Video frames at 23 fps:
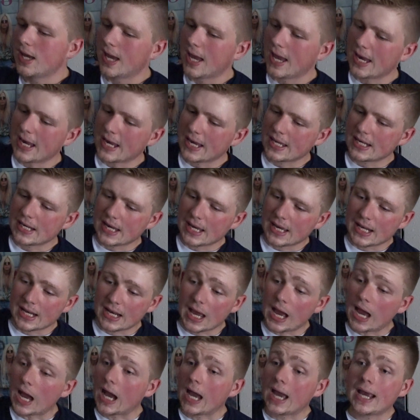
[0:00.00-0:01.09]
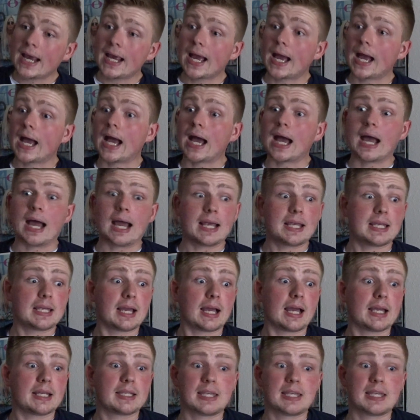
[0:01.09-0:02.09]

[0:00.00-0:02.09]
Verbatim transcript: and, and I, I, I